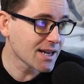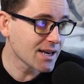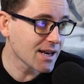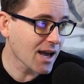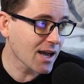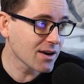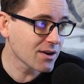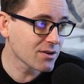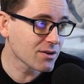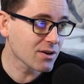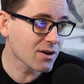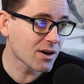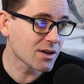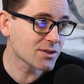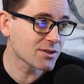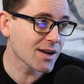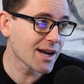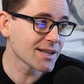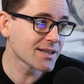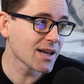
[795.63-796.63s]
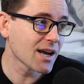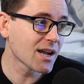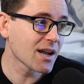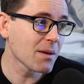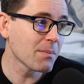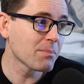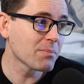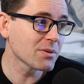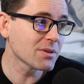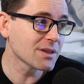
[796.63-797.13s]
9 under contract, a
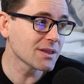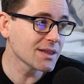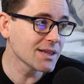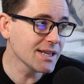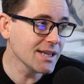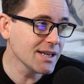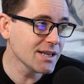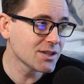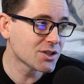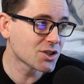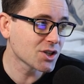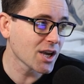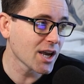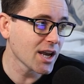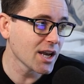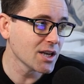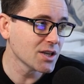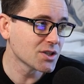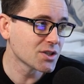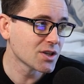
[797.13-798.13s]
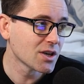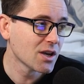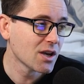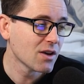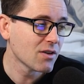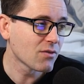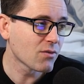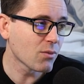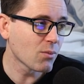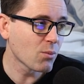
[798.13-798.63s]
complete change
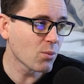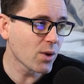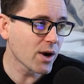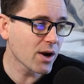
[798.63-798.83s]
from